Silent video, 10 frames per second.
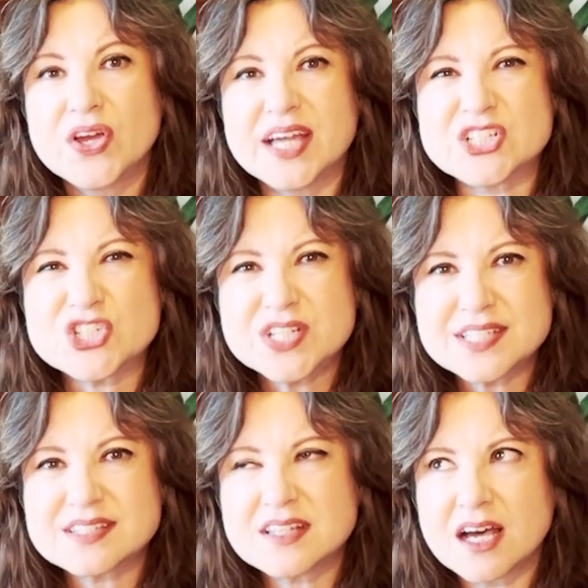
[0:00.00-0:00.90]
And
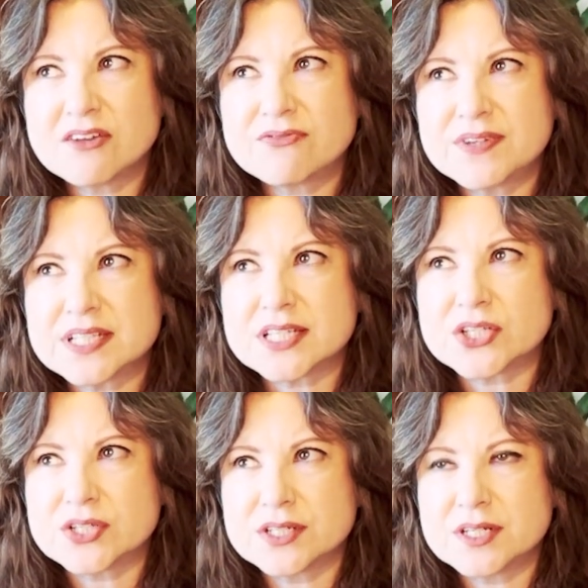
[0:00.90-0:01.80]
she's not feeling
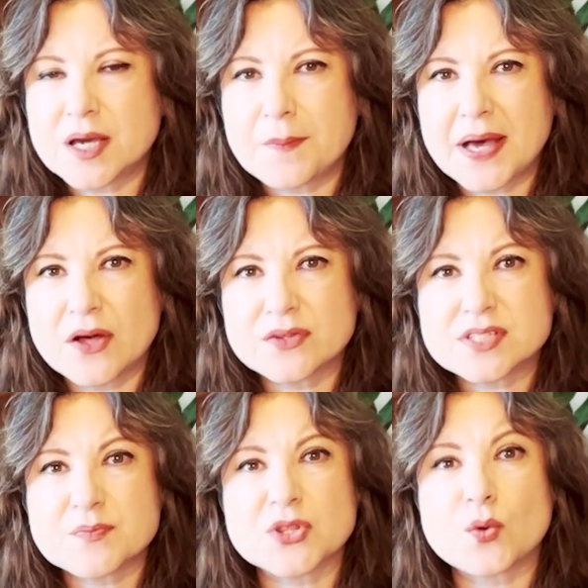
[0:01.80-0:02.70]
good about
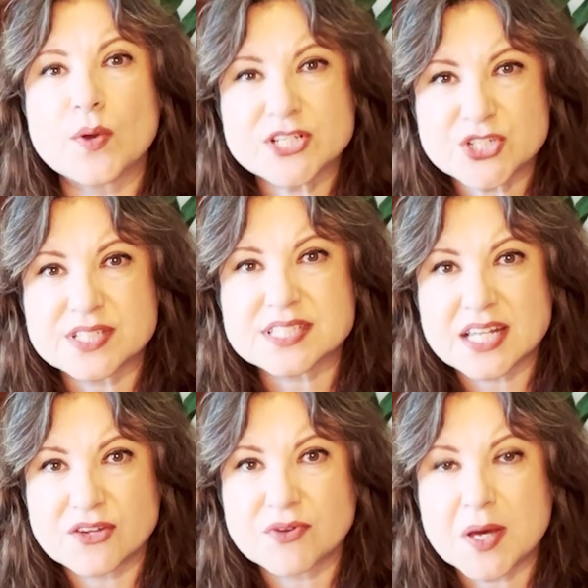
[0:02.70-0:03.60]
some of the questions
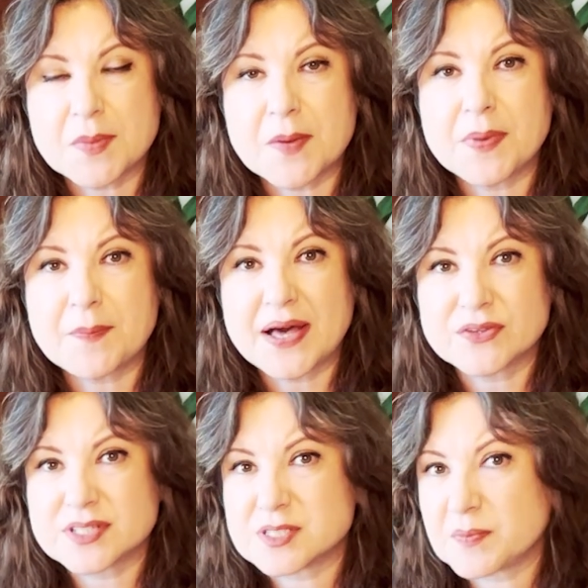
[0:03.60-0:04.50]
that have come up about
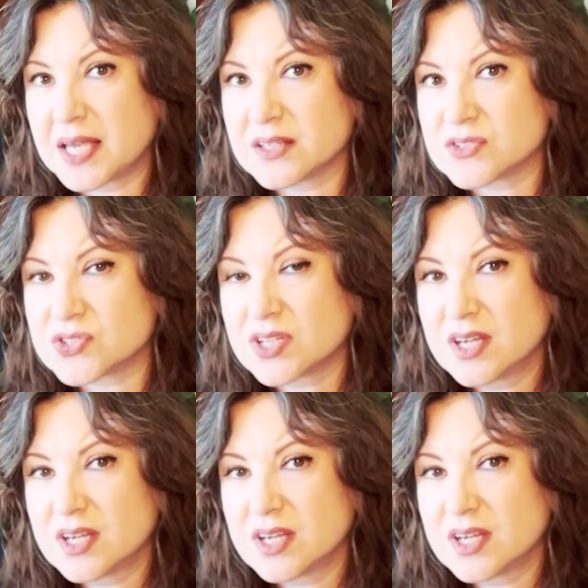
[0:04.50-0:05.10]
this man's